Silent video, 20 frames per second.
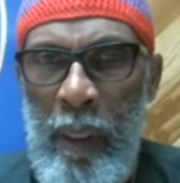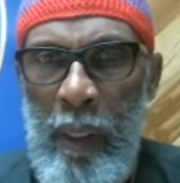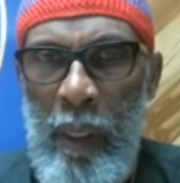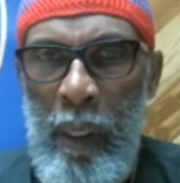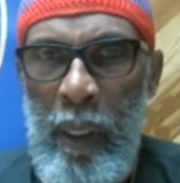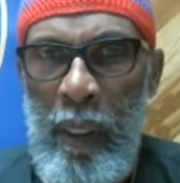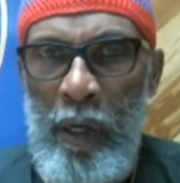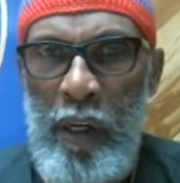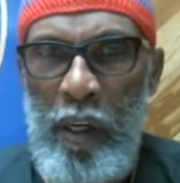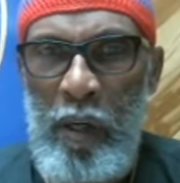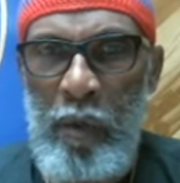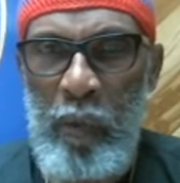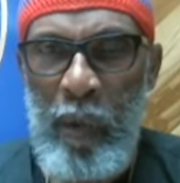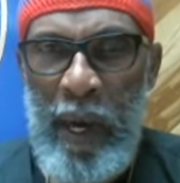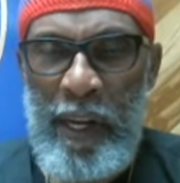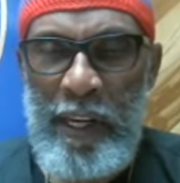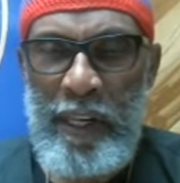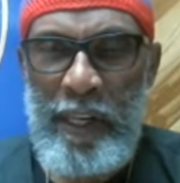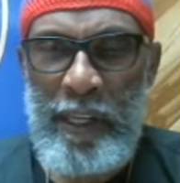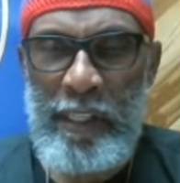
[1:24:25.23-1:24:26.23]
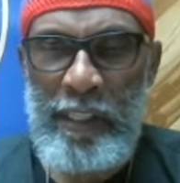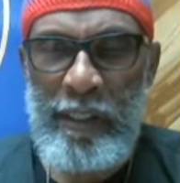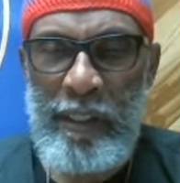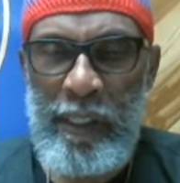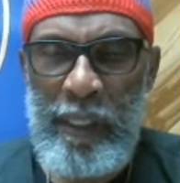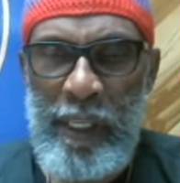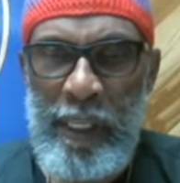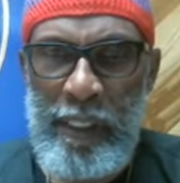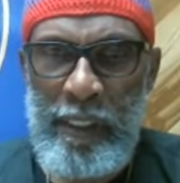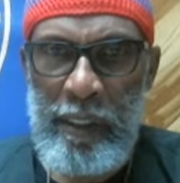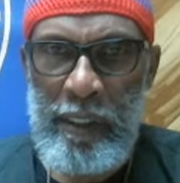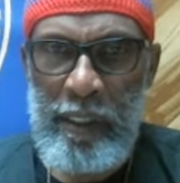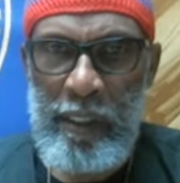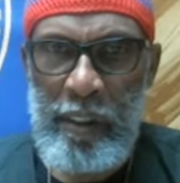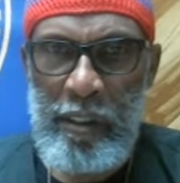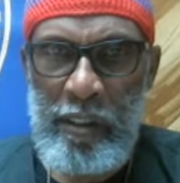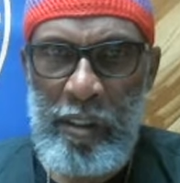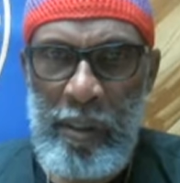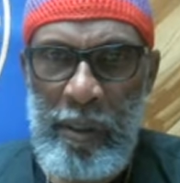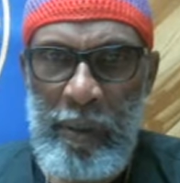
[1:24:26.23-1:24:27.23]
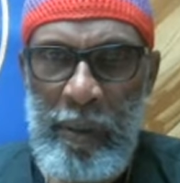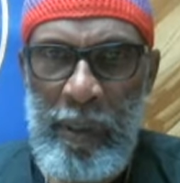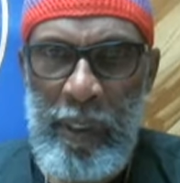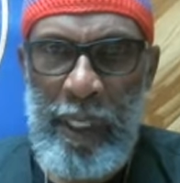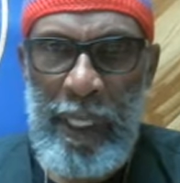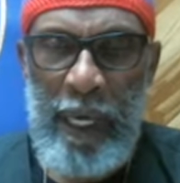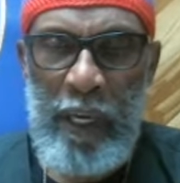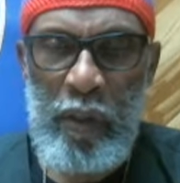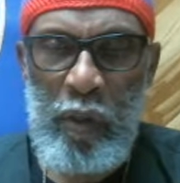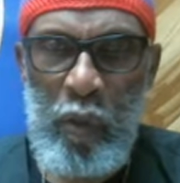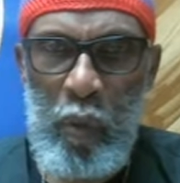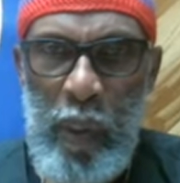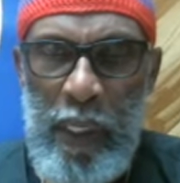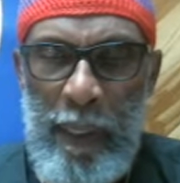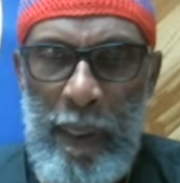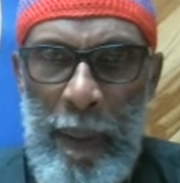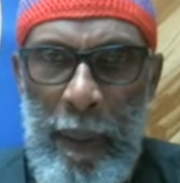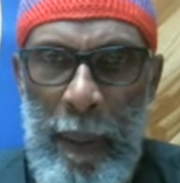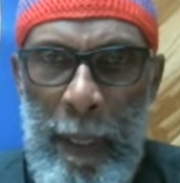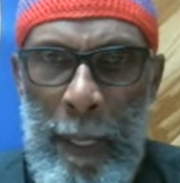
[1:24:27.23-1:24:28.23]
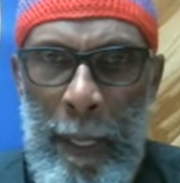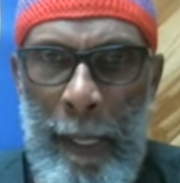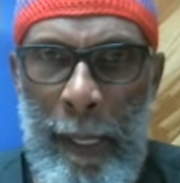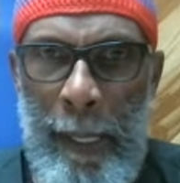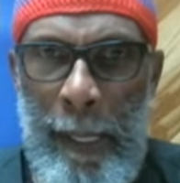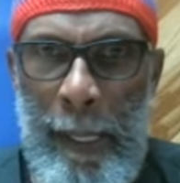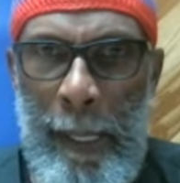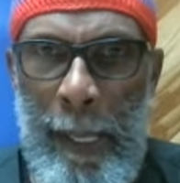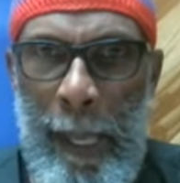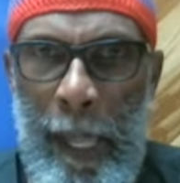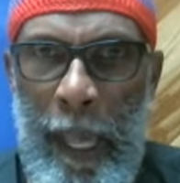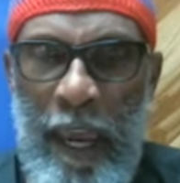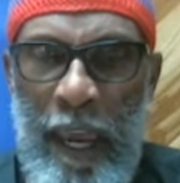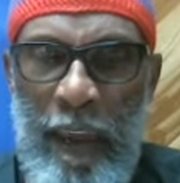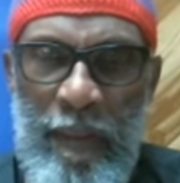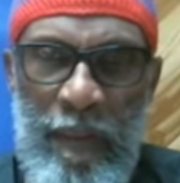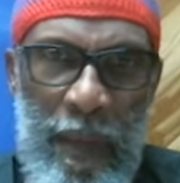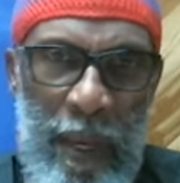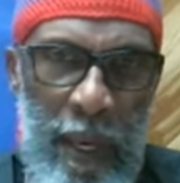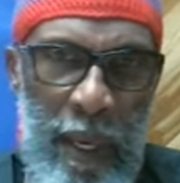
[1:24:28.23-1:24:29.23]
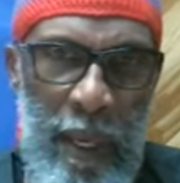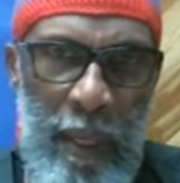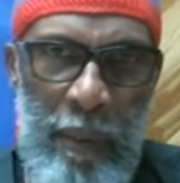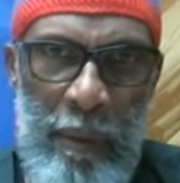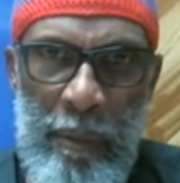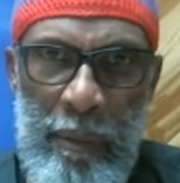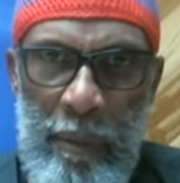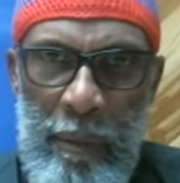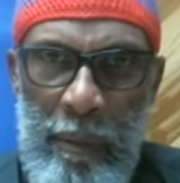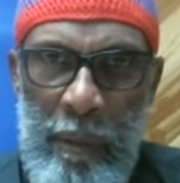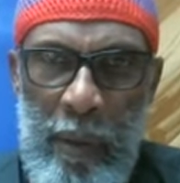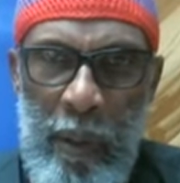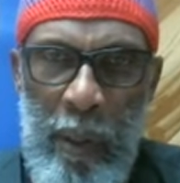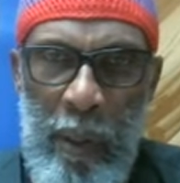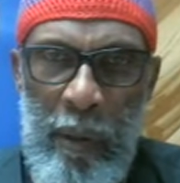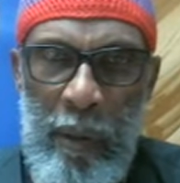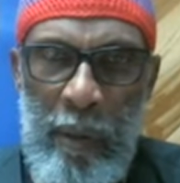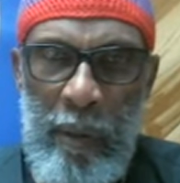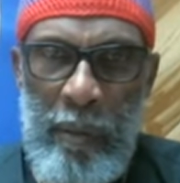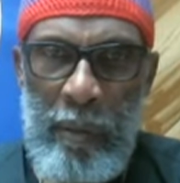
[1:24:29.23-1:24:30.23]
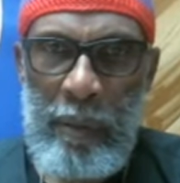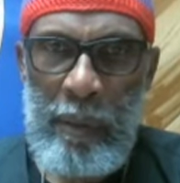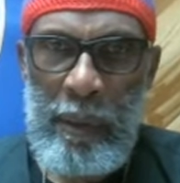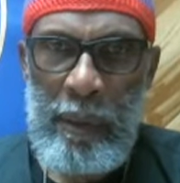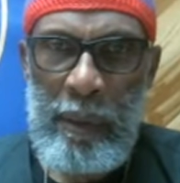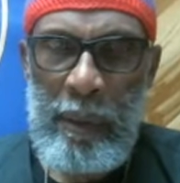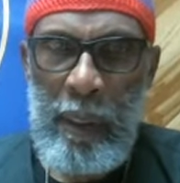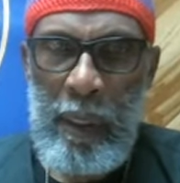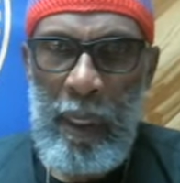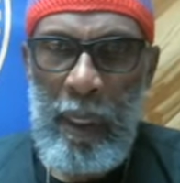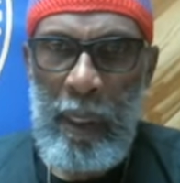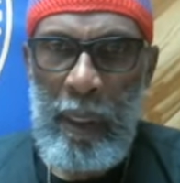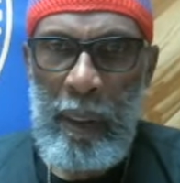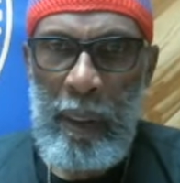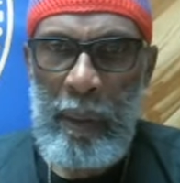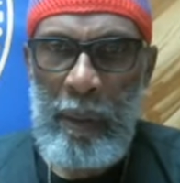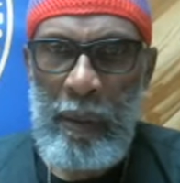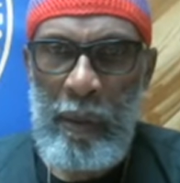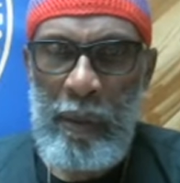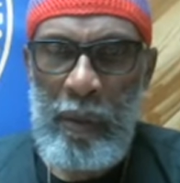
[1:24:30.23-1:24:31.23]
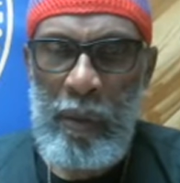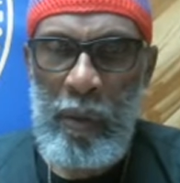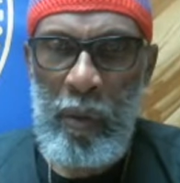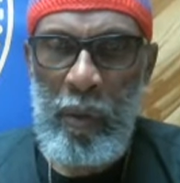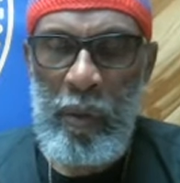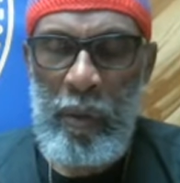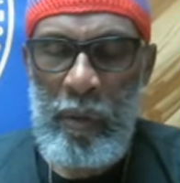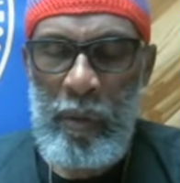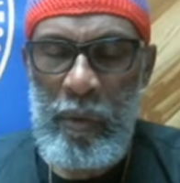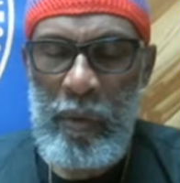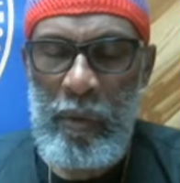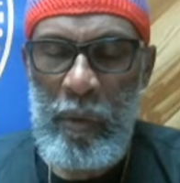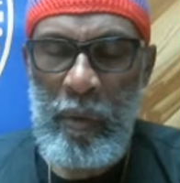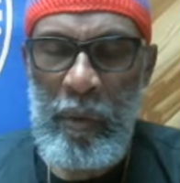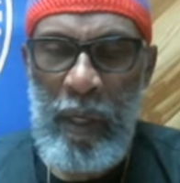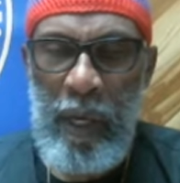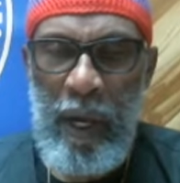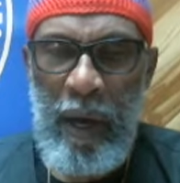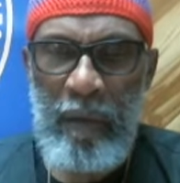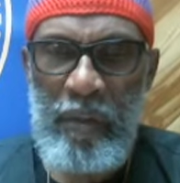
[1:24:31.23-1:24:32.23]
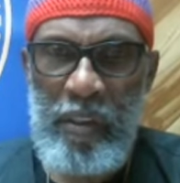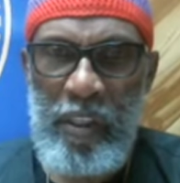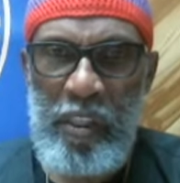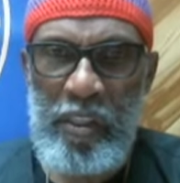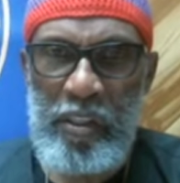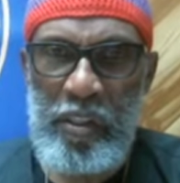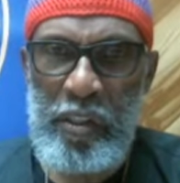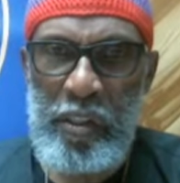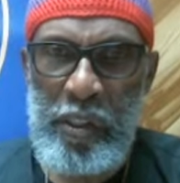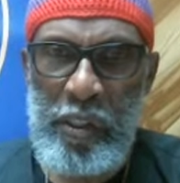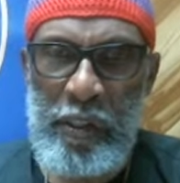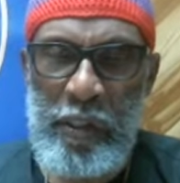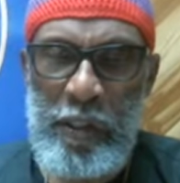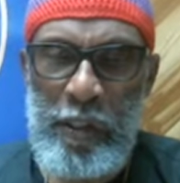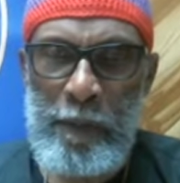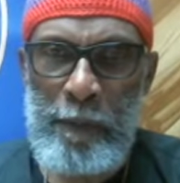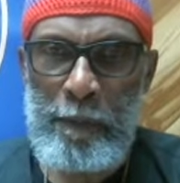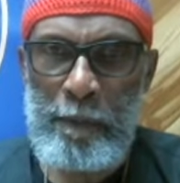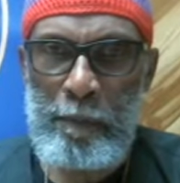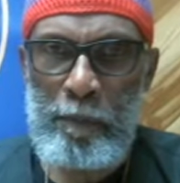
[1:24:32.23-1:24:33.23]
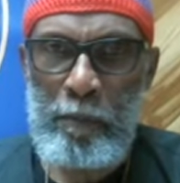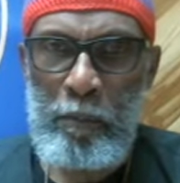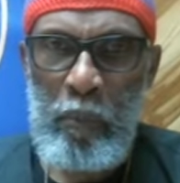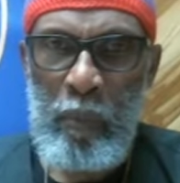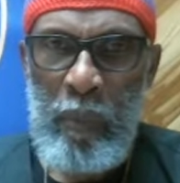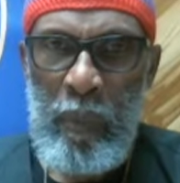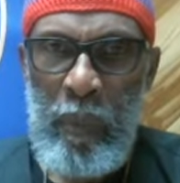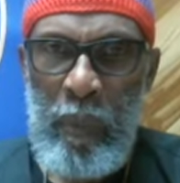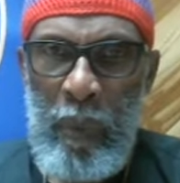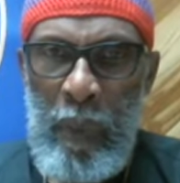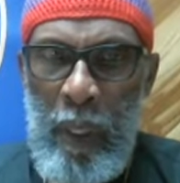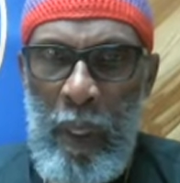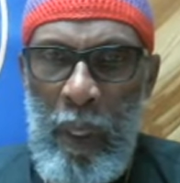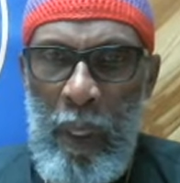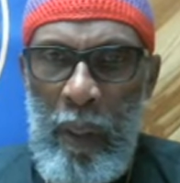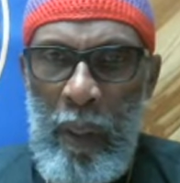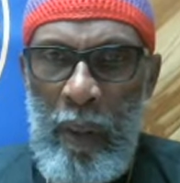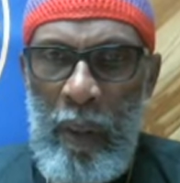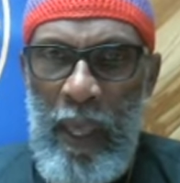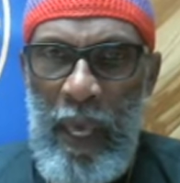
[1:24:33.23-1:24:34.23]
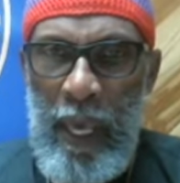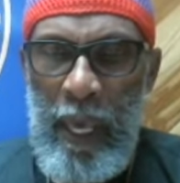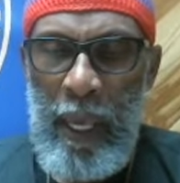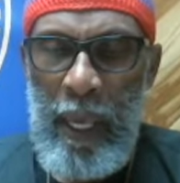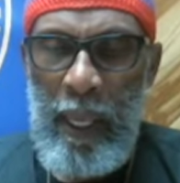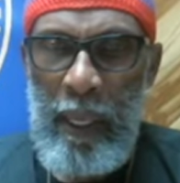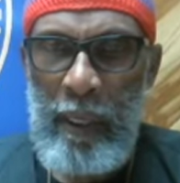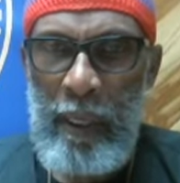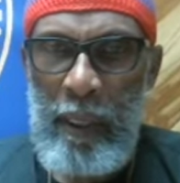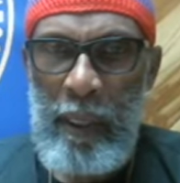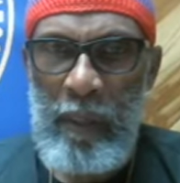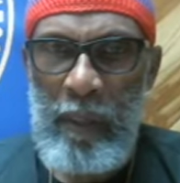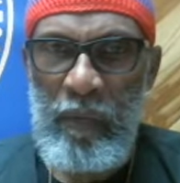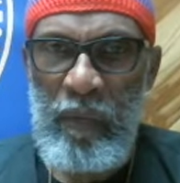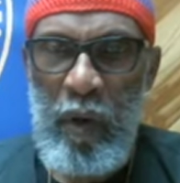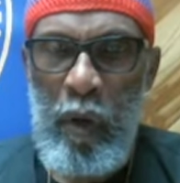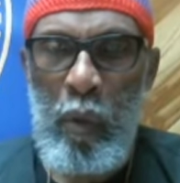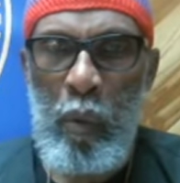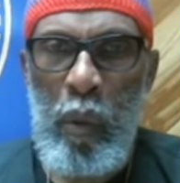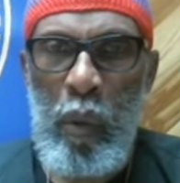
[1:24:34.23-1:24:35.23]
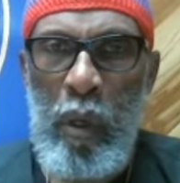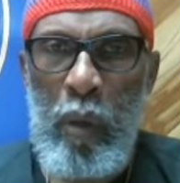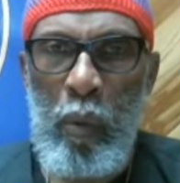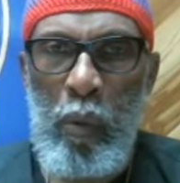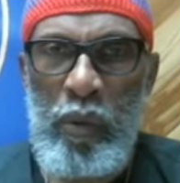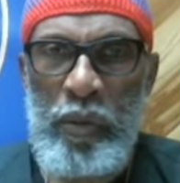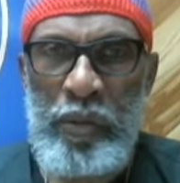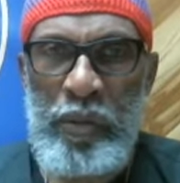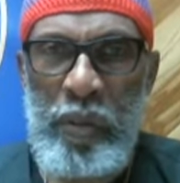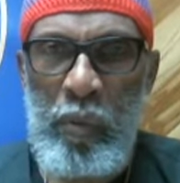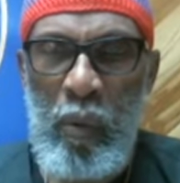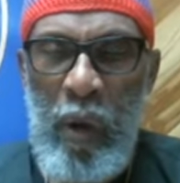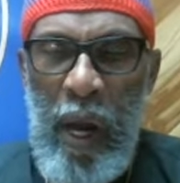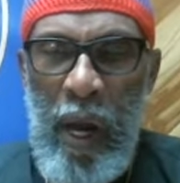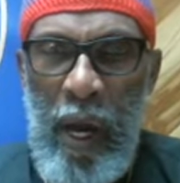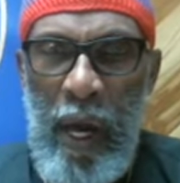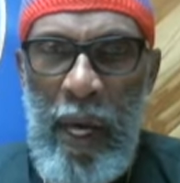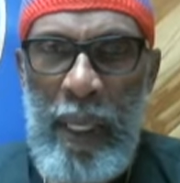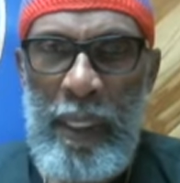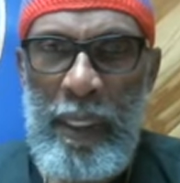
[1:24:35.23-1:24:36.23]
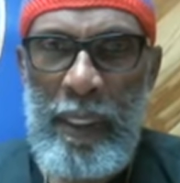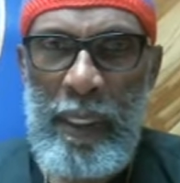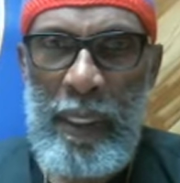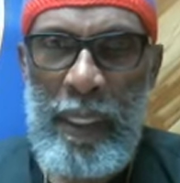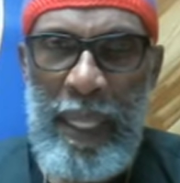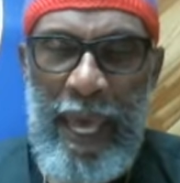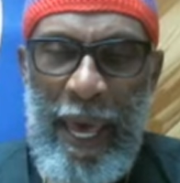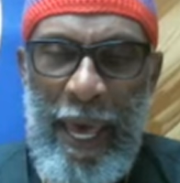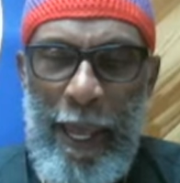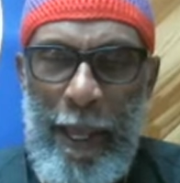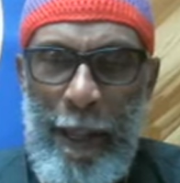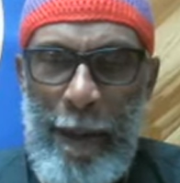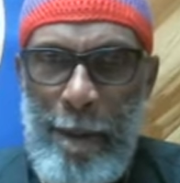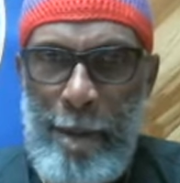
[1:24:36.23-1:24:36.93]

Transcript: uh, Iranian installations in Syria last week, and then you know, uh, so the so the conversation is that it very well was Iran that